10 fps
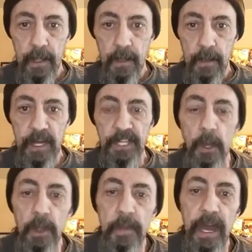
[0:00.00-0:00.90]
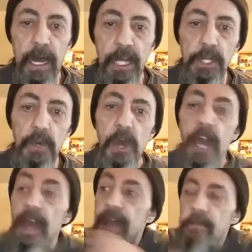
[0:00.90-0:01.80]
But it's only because you
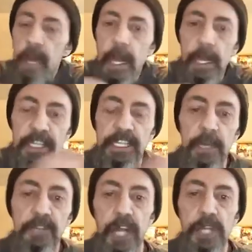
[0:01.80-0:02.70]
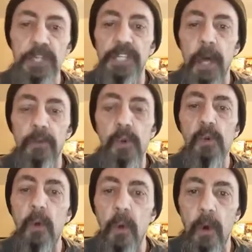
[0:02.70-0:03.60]
admittedly subject yourself to
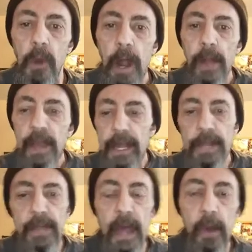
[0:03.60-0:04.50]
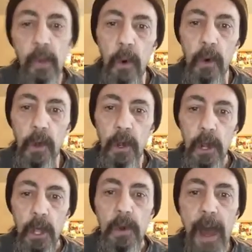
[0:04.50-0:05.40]
war that in that war
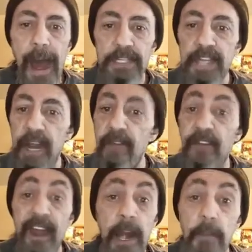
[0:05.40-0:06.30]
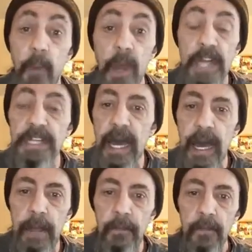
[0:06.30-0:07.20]
you ask that if at any point in
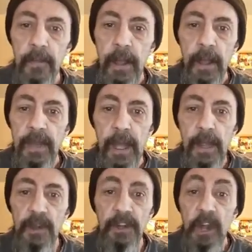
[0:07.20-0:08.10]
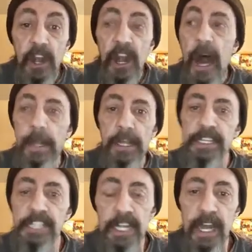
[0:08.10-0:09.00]
time that you're not
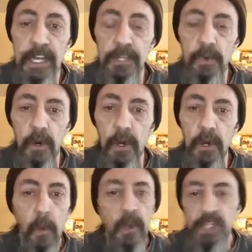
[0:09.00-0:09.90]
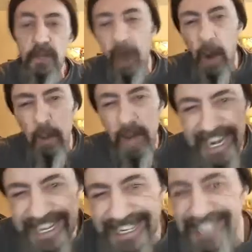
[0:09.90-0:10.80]
listening to his word, which you've
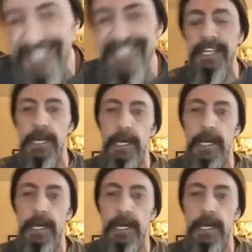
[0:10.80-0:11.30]
already done,